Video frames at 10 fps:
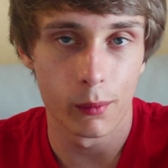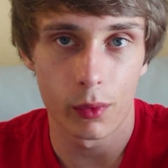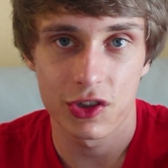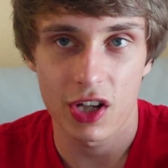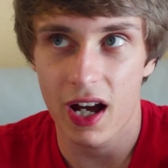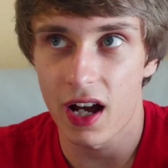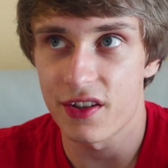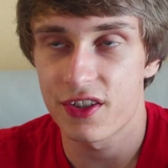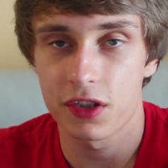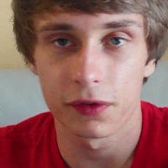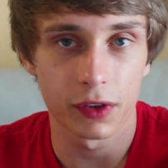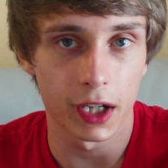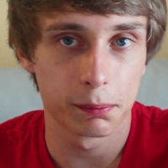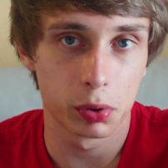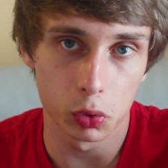which has stuff
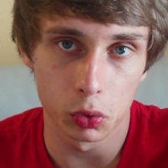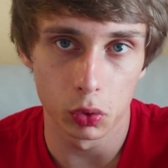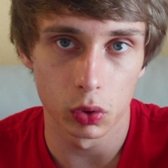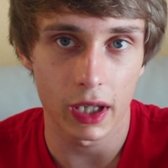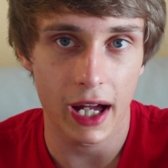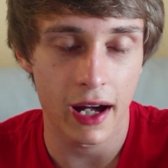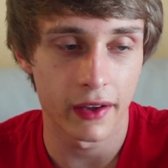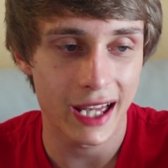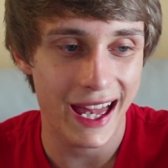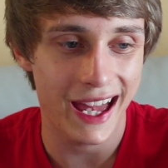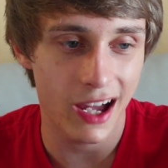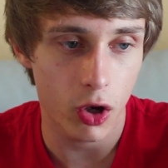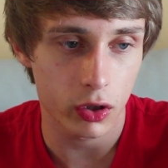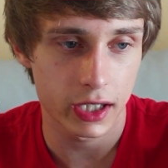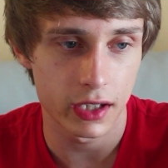like pool and air
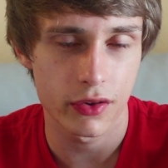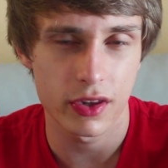hockey.